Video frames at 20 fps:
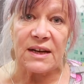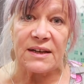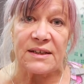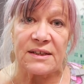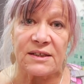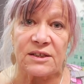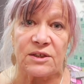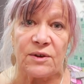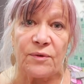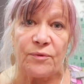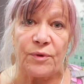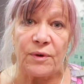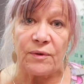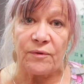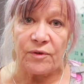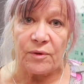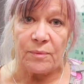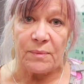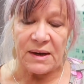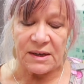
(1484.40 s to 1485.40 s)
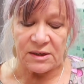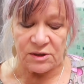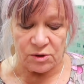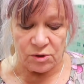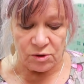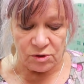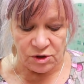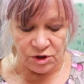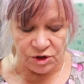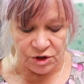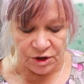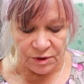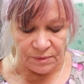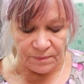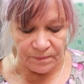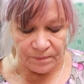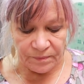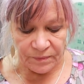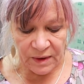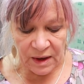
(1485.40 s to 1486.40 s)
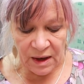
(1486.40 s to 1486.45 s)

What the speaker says: and is suffering from exhaustion.